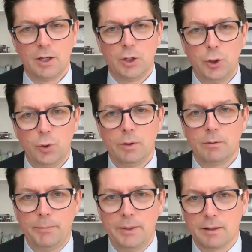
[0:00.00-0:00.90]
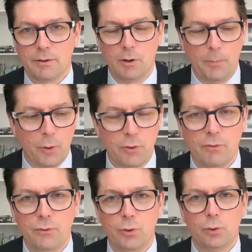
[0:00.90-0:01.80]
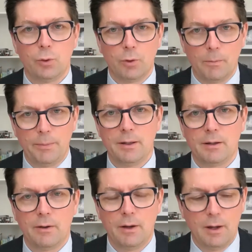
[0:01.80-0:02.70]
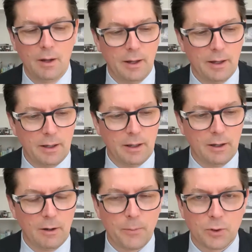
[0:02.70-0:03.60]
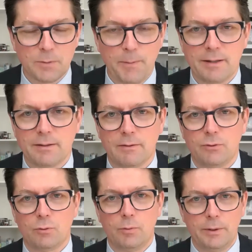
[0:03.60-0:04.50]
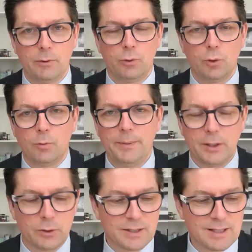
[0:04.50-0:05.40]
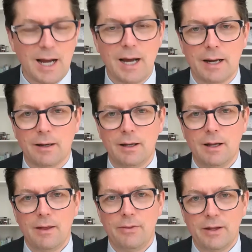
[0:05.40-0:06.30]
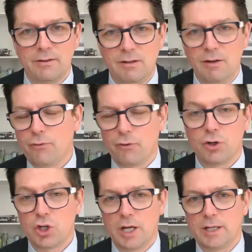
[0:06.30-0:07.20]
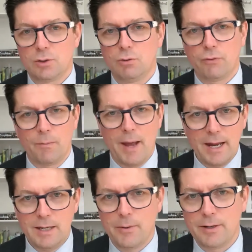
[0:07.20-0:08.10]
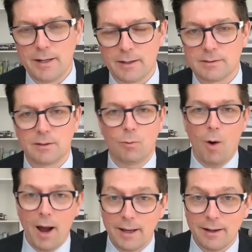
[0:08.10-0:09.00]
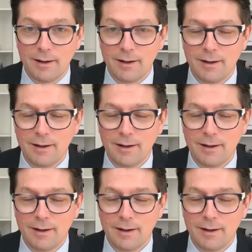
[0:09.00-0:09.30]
You will build a point of view, you will build a, a perspective, you will, be, you will build a style that differentiates you from anybody else. Why?